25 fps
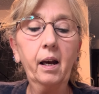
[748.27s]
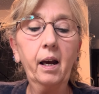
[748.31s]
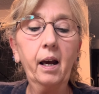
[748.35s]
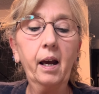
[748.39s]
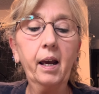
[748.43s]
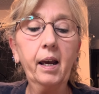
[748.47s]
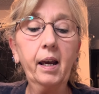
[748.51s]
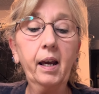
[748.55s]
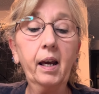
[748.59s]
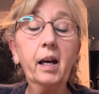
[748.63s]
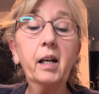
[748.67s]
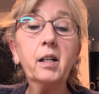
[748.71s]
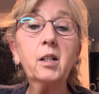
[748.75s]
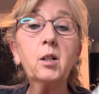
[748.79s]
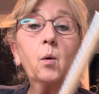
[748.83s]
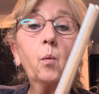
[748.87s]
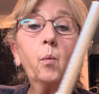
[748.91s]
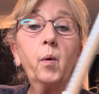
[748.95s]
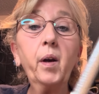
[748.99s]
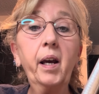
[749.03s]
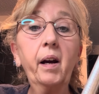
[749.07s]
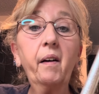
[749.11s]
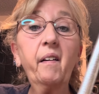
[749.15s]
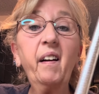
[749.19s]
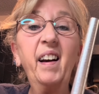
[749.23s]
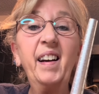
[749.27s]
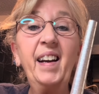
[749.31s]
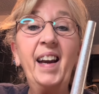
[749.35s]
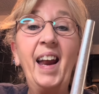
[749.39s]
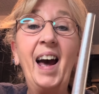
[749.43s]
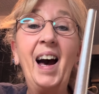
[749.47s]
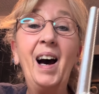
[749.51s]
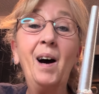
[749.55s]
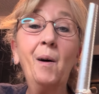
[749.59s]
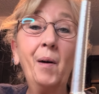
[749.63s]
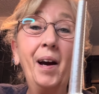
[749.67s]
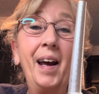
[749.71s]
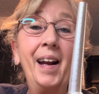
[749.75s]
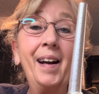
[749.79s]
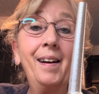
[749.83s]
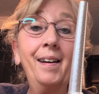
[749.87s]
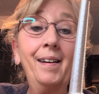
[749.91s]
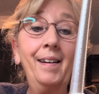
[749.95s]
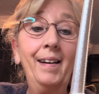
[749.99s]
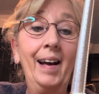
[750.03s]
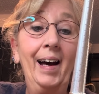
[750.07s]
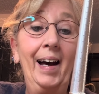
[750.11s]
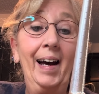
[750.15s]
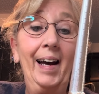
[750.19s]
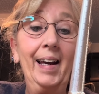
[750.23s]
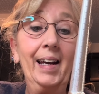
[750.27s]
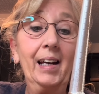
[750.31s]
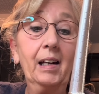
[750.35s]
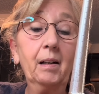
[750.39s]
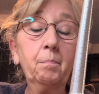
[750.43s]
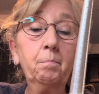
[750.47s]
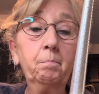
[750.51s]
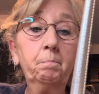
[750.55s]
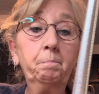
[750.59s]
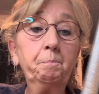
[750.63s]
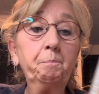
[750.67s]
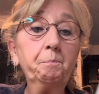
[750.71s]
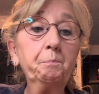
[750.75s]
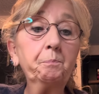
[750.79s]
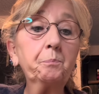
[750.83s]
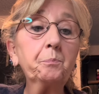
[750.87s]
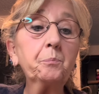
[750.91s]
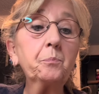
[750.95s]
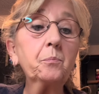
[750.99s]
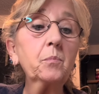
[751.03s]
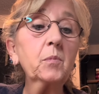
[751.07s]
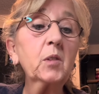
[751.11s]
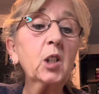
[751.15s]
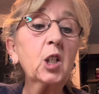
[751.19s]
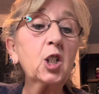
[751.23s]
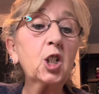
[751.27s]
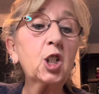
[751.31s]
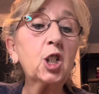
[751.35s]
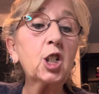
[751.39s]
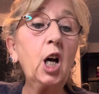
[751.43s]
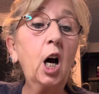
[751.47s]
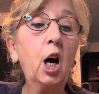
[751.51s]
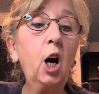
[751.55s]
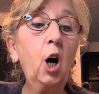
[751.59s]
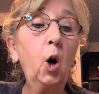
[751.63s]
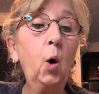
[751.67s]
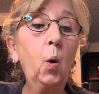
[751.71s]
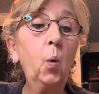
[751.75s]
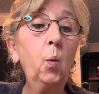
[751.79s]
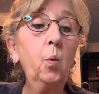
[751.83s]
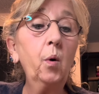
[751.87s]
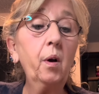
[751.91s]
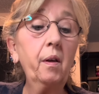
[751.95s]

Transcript: And we are now at a 9. So